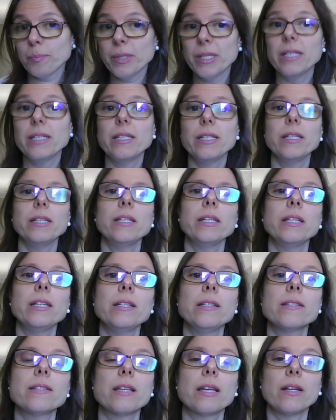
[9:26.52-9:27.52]

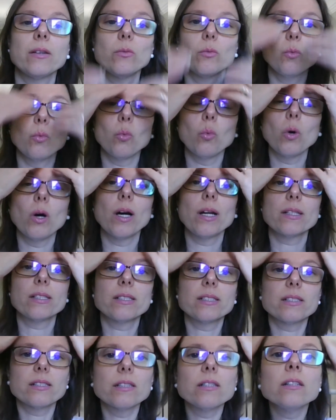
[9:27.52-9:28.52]
PDEs and
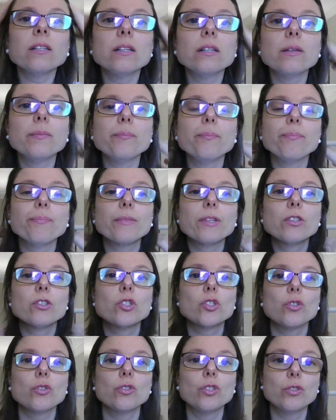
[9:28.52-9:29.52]
what um,
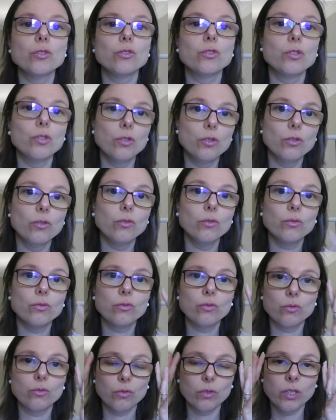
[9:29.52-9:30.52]
should you
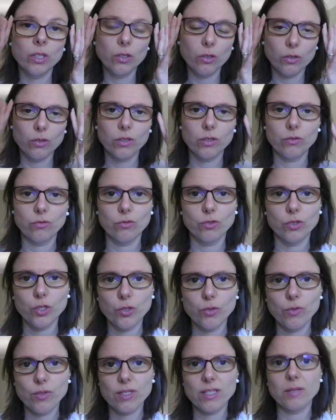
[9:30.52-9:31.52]
do to in order to
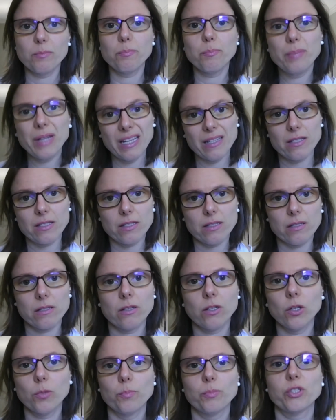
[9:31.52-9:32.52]
choose the
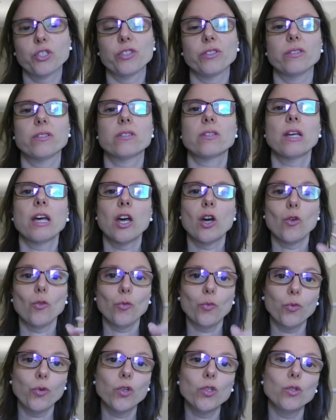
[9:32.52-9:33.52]
best options
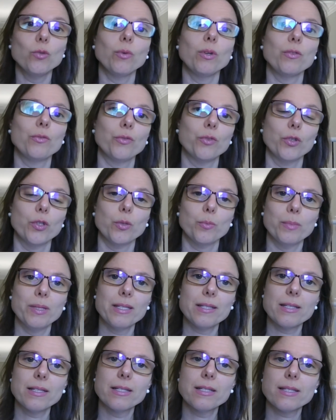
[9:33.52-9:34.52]
for you and for your
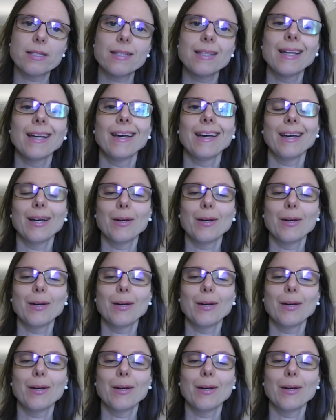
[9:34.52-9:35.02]
business.